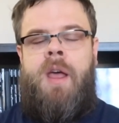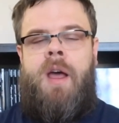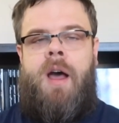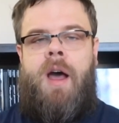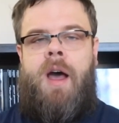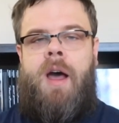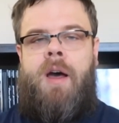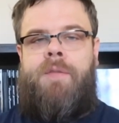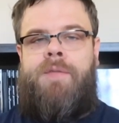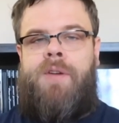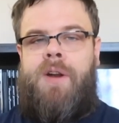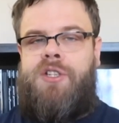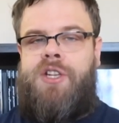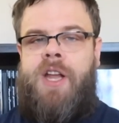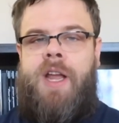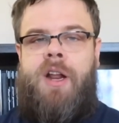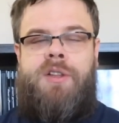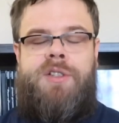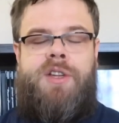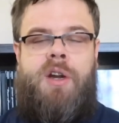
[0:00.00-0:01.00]
Uh, front
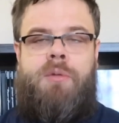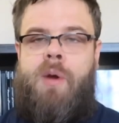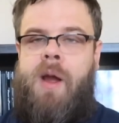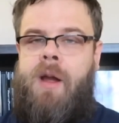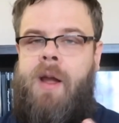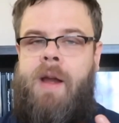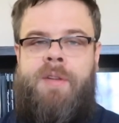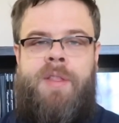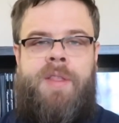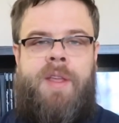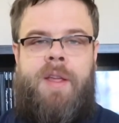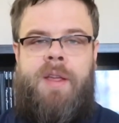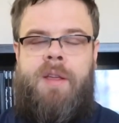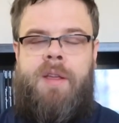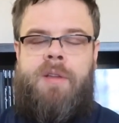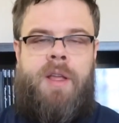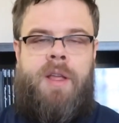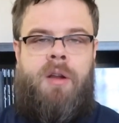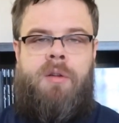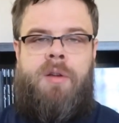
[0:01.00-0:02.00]
channels are where
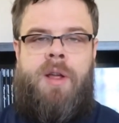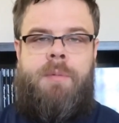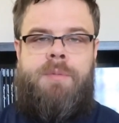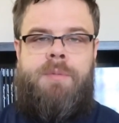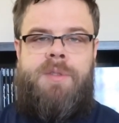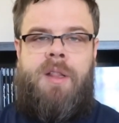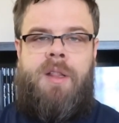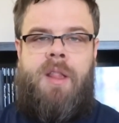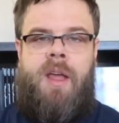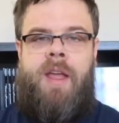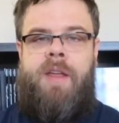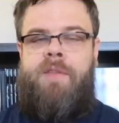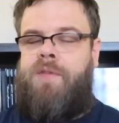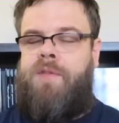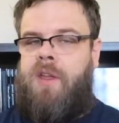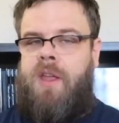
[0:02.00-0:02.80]
everything you know comes to life.